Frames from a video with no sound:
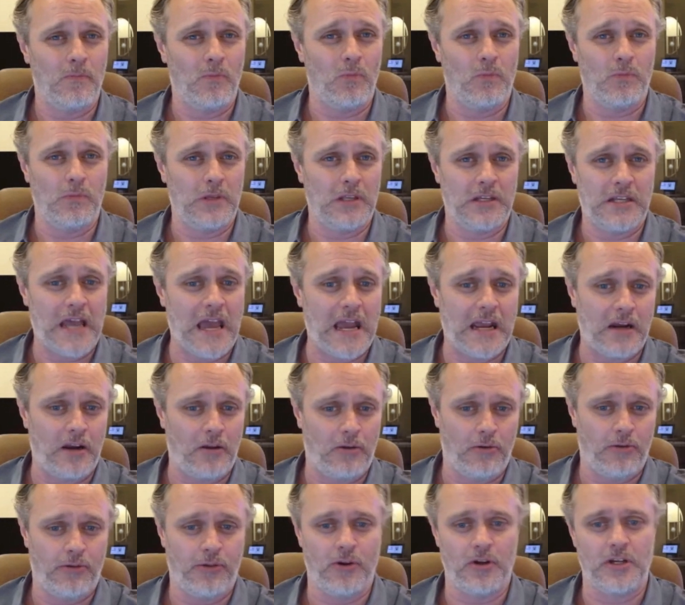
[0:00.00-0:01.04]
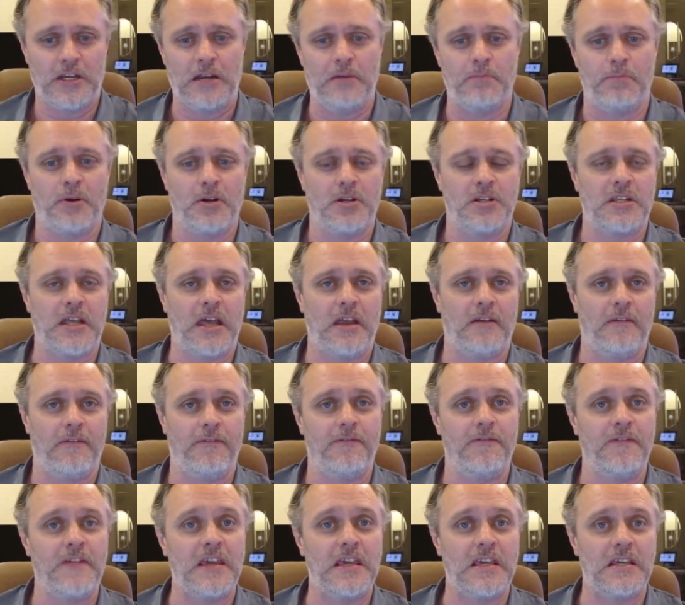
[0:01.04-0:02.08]
you tack another 13% of
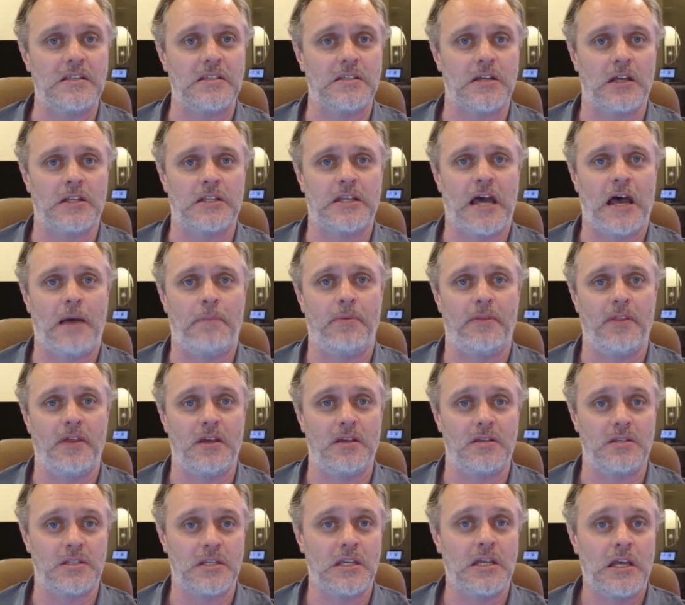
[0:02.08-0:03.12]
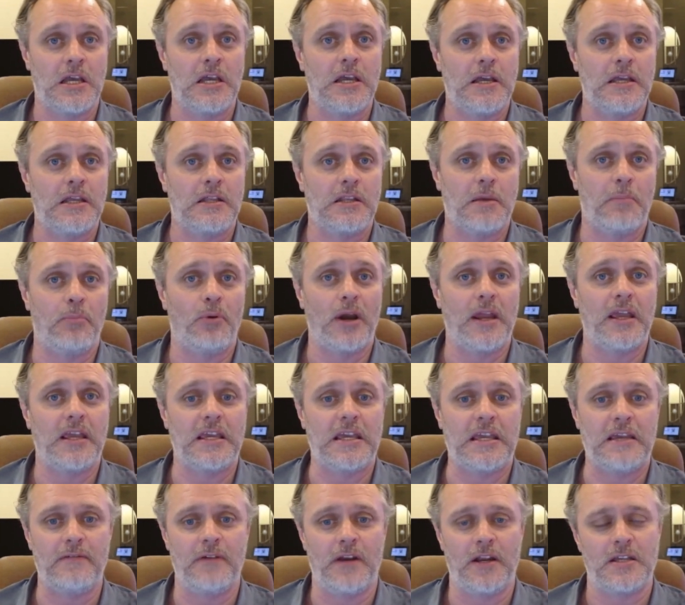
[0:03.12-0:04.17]
fees on top of this to break
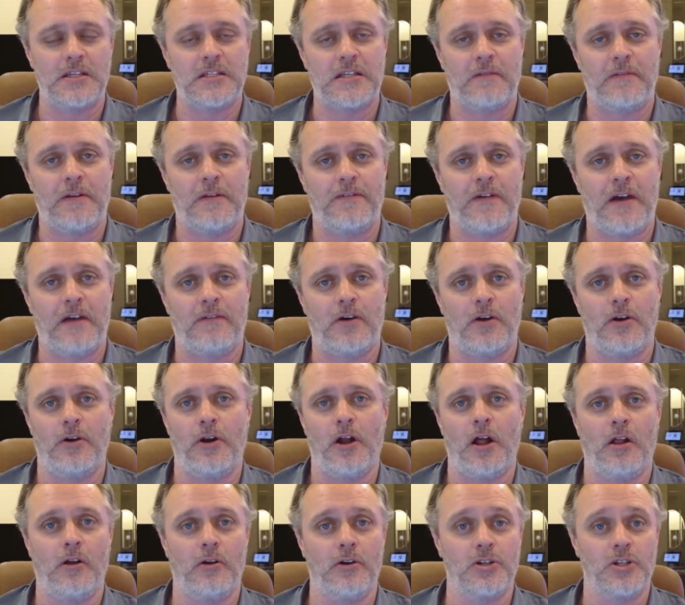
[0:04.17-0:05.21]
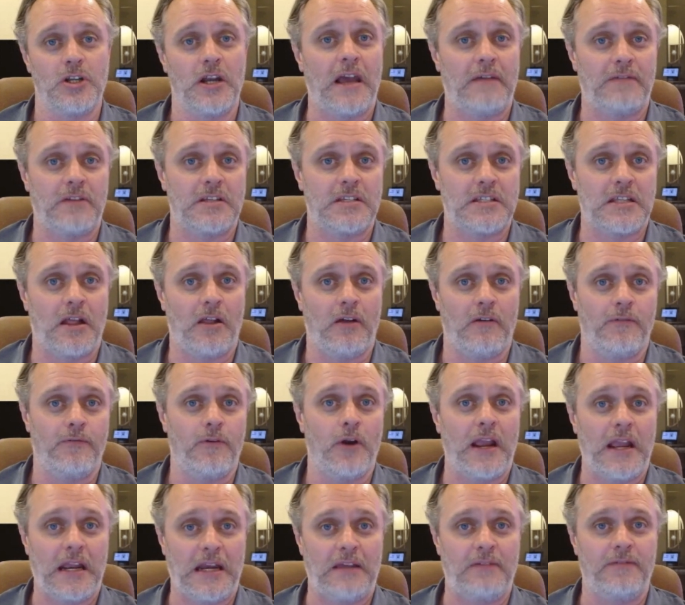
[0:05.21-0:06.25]
even at $7,500, you'd have to sell it
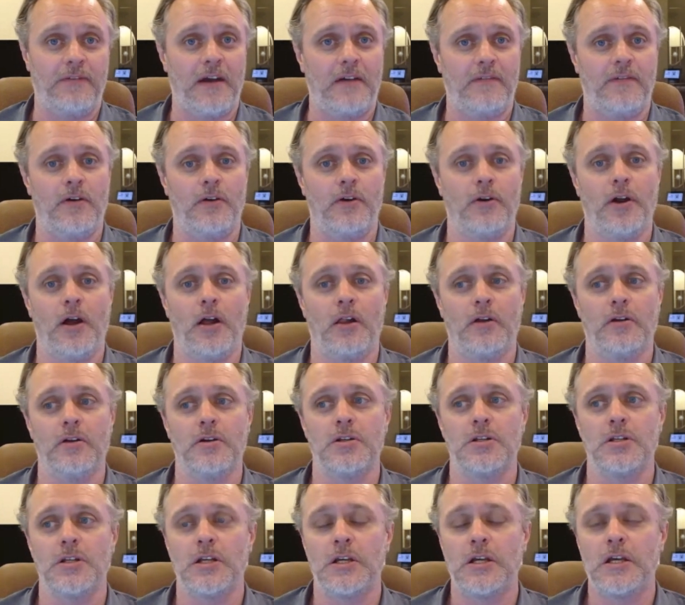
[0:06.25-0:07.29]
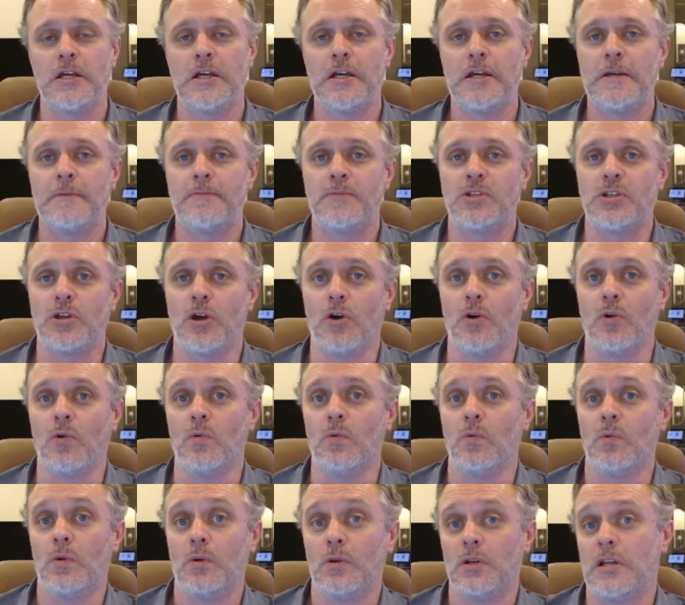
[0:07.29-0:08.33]
for $8,500.
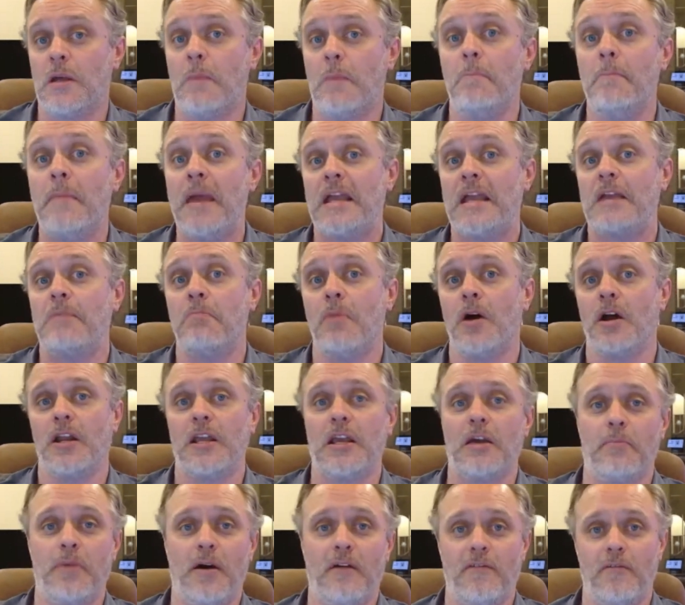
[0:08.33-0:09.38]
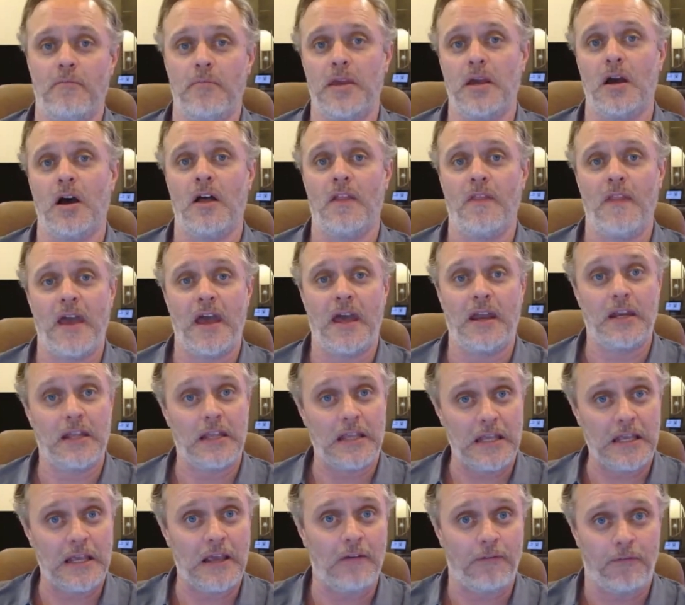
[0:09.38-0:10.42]
So to make money above and beyond that,
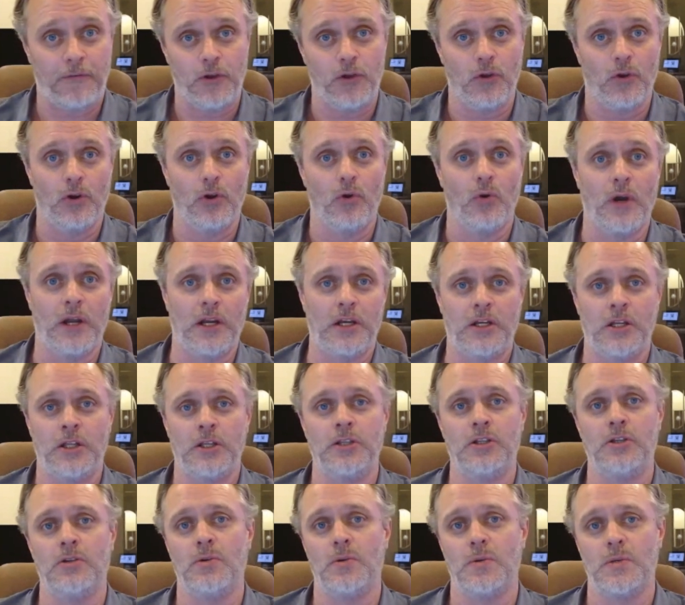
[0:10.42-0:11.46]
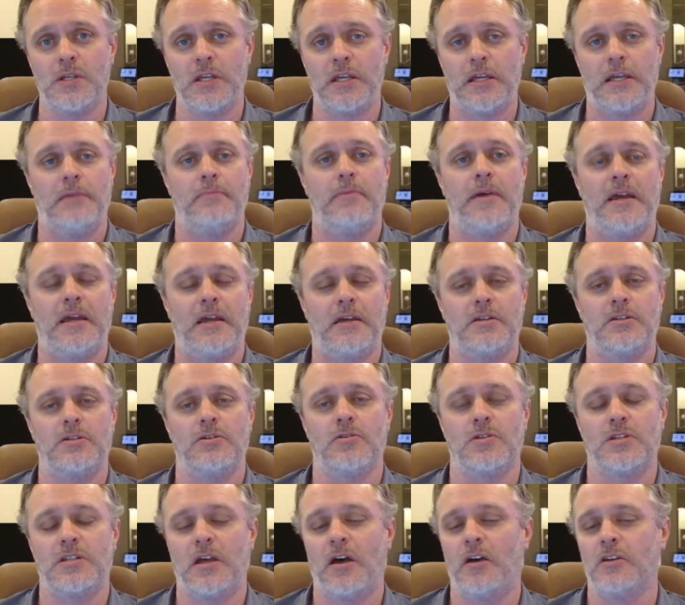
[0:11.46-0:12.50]
if you're going to use eBay as your
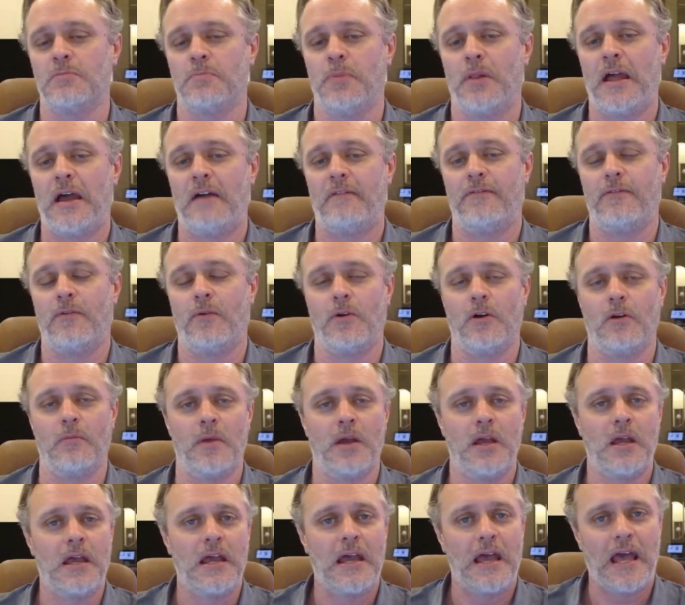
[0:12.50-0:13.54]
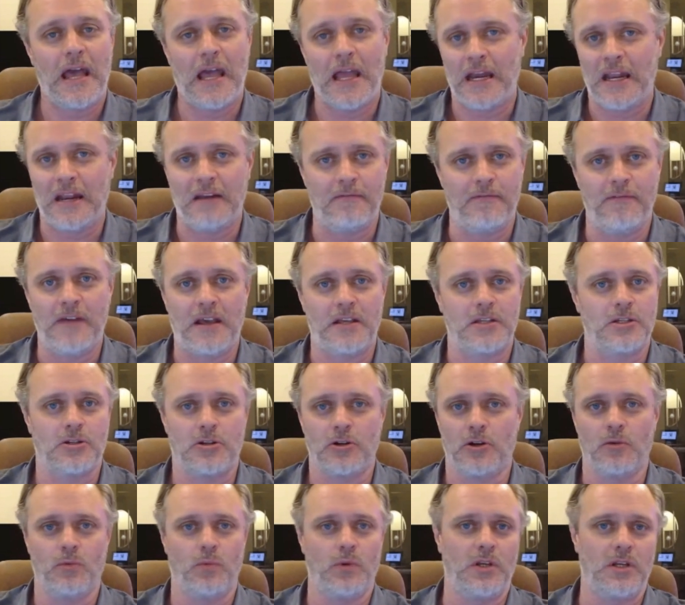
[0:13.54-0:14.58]
sales platform, an
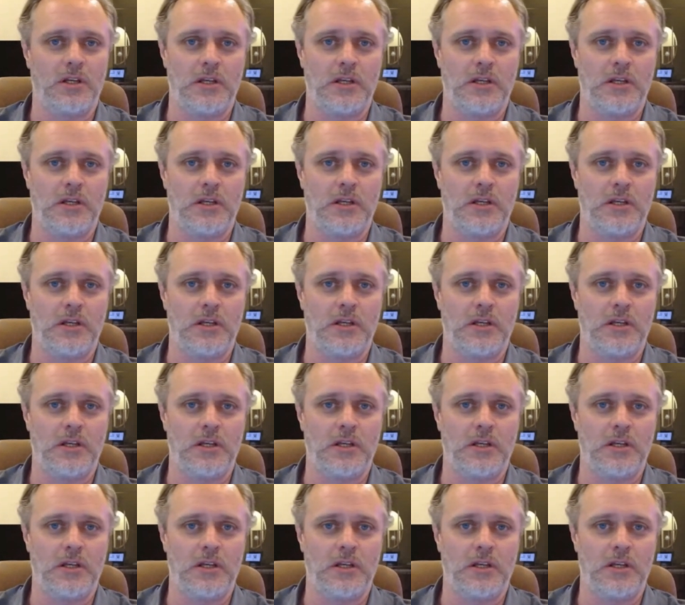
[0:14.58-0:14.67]
investor would